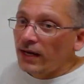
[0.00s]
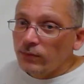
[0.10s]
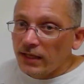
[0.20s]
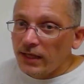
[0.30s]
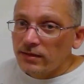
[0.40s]

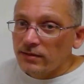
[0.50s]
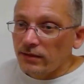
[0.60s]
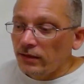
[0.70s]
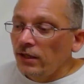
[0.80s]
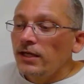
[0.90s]
round the
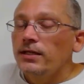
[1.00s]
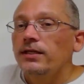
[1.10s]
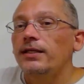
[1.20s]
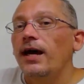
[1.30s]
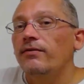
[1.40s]
answer
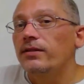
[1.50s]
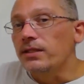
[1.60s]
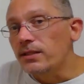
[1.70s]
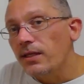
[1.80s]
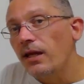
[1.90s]
to have
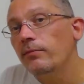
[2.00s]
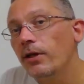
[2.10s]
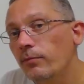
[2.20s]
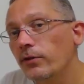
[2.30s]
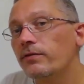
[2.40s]
the
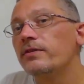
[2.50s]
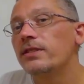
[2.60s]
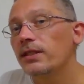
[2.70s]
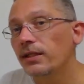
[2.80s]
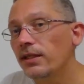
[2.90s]
same number of
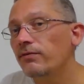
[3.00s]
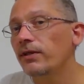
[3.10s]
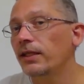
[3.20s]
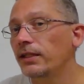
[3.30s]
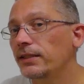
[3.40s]

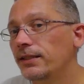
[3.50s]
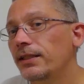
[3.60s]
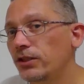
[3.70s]
significant